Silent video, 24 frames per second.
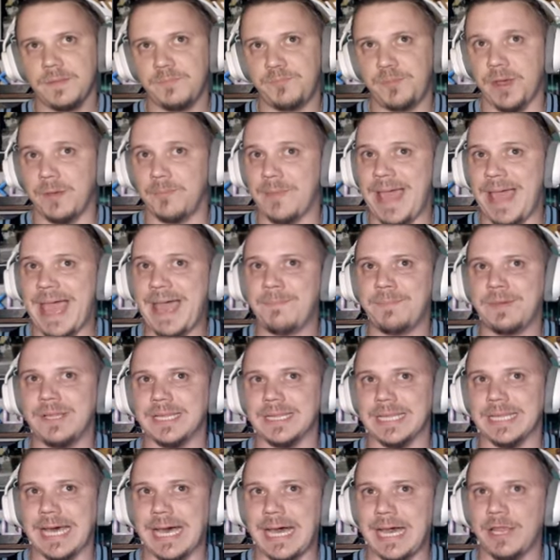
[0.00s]
But Matt
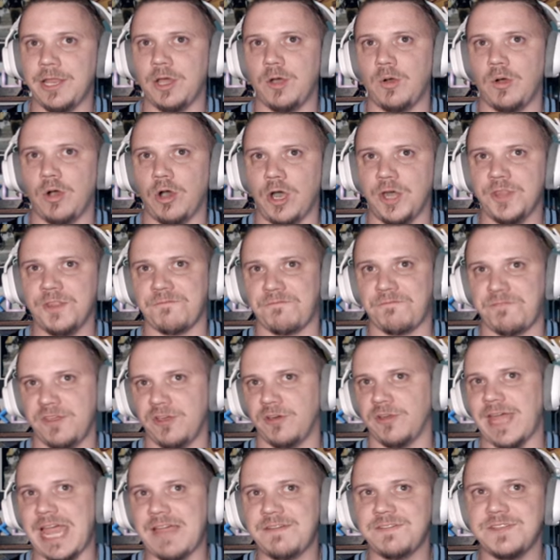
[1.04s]
Milano on the
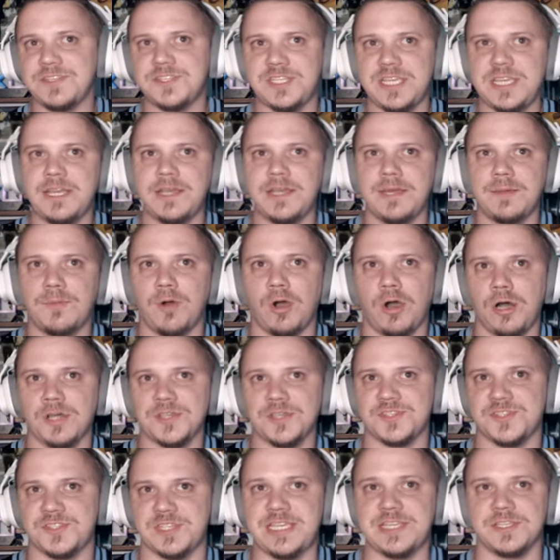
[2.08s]
field. Haven't seen him all
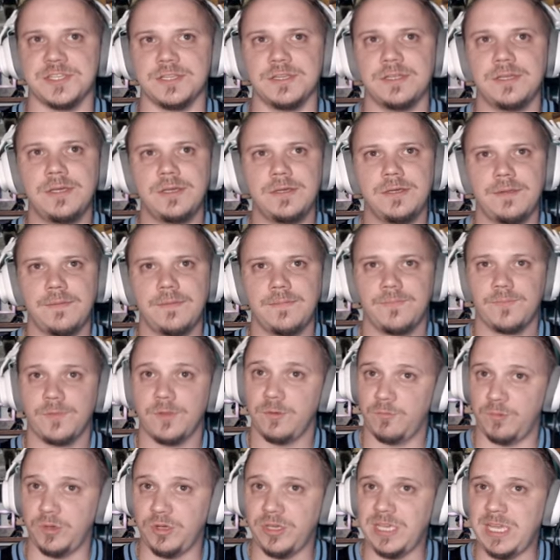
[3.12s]
season.
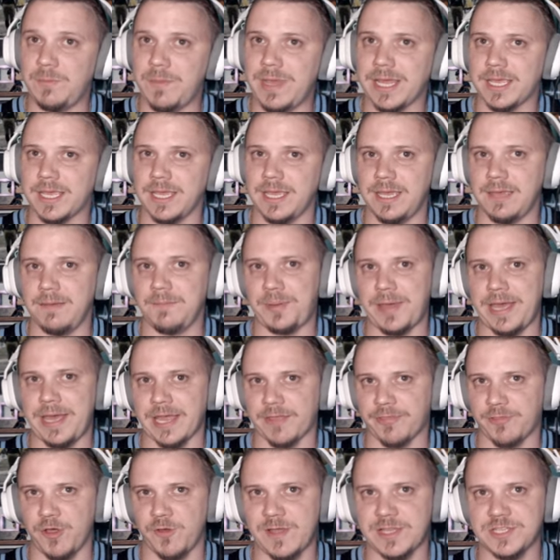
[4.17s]
Will he make an
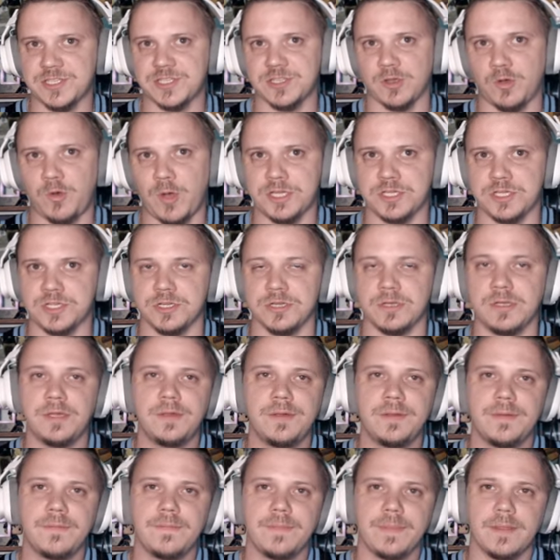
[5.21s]
impact, though? That's the question.
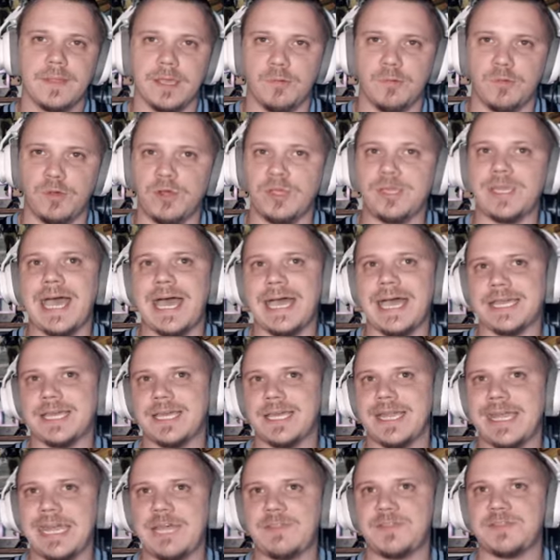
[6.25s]
And will Yakin
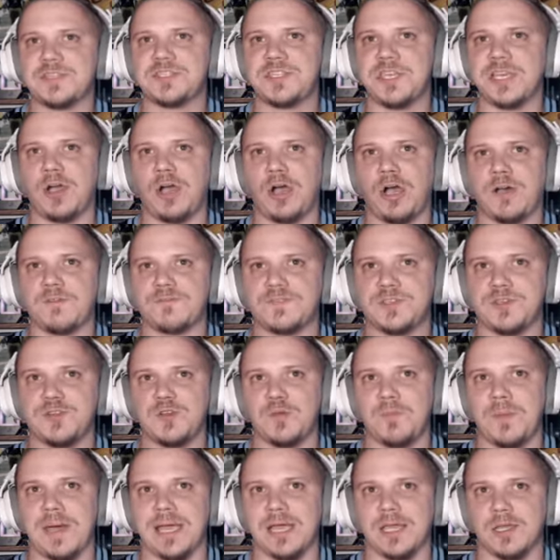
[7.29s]
hand this thing off to
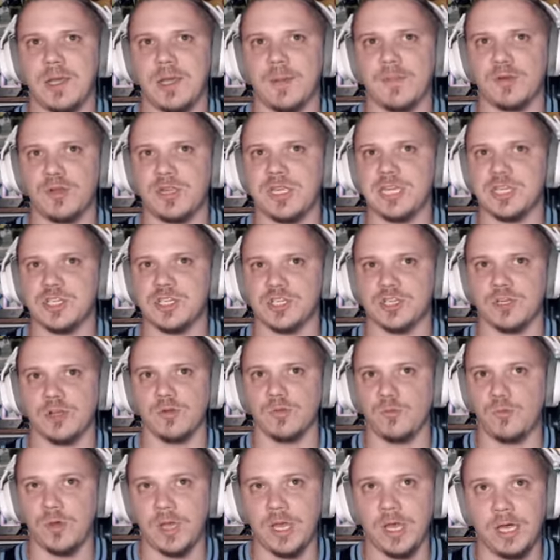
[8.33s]
Montgomery? He sure
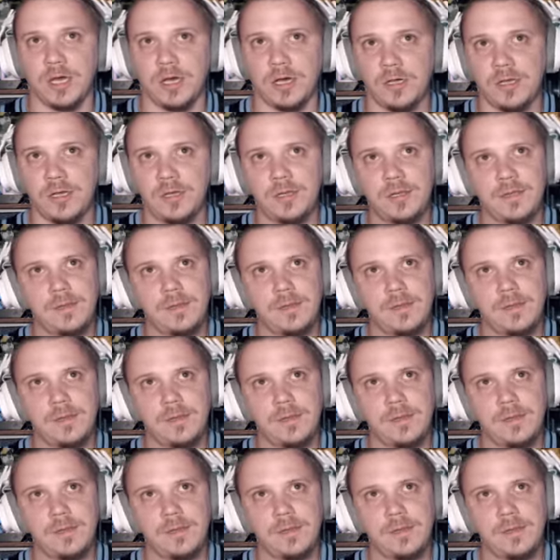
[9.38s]
will.